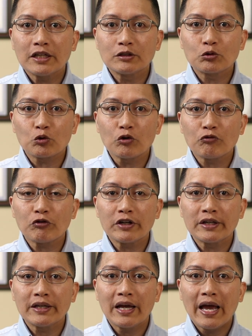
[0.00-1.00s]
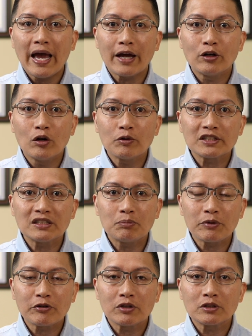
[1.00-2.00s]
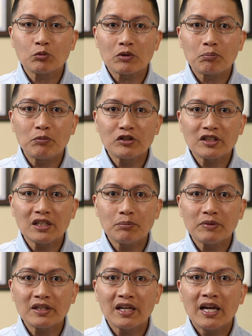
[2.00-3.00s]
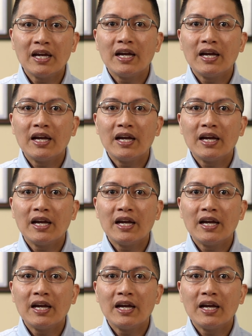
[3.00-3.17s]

his girlfriend had no experience with bookkeeping,